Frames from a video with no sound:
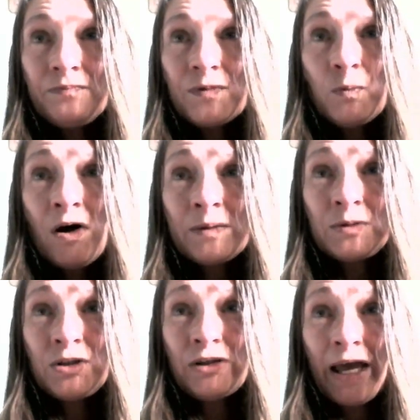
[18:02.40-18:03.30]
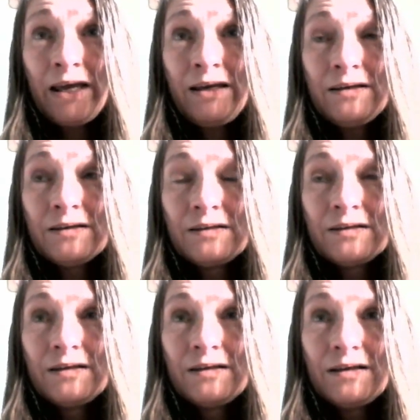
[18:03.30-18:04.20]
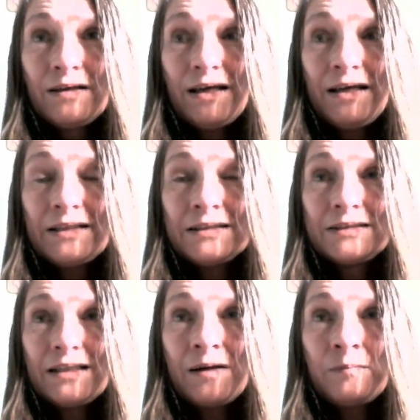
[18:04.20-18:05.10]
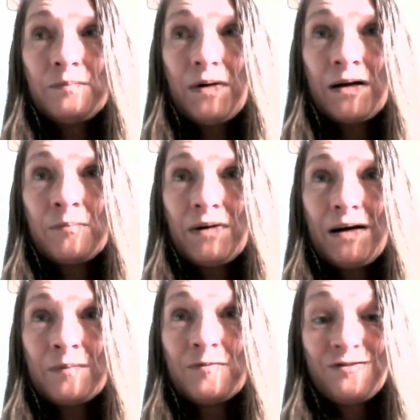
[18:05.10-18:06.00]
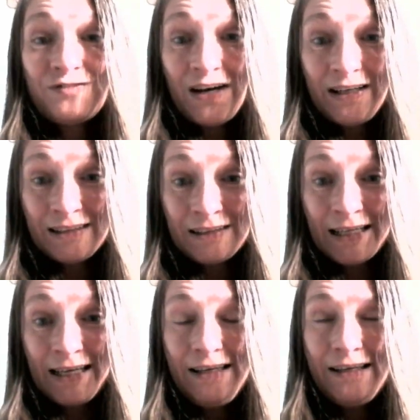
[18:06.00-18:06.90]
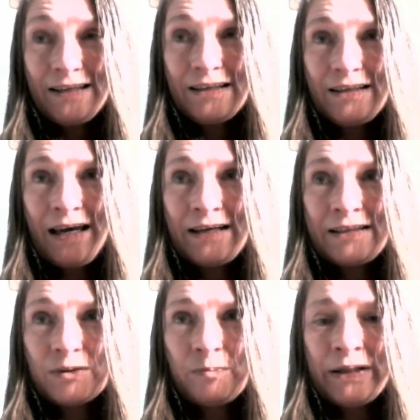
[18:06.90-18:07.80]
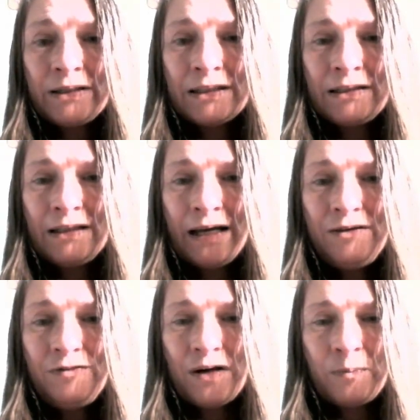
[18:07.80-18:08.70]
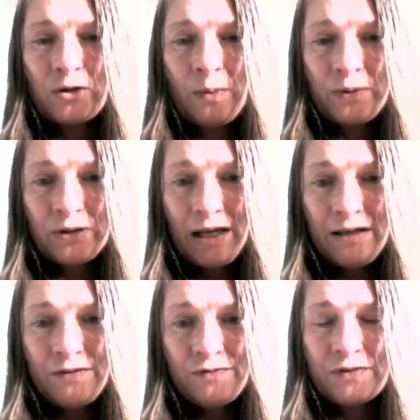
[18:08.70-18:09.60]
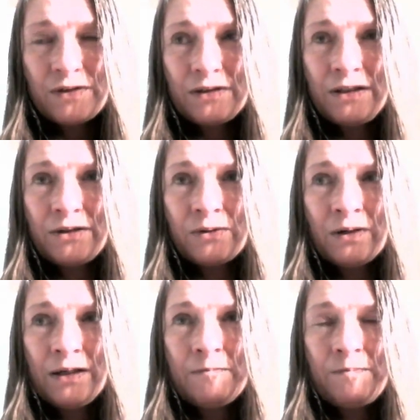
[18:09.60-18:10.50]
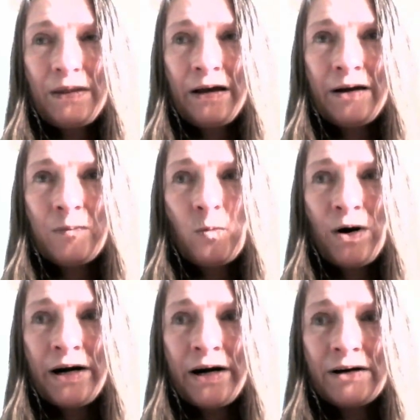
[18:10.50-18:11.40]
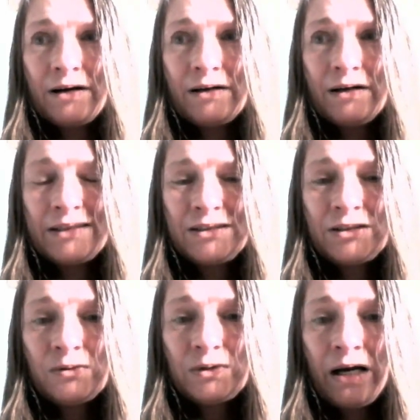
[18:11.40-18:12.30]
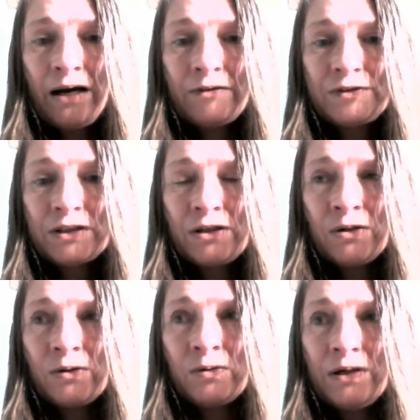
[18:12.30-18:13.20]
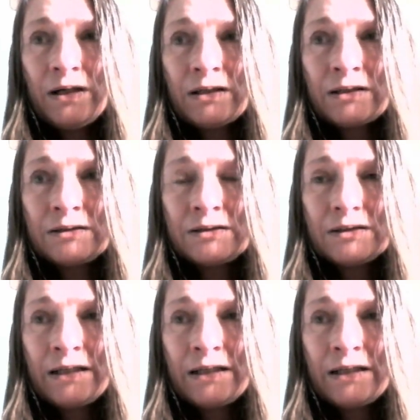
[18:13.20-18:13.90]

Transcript: what I'm doing is I'm finally getting to build a life, a proper life, you know, where I don't have to go and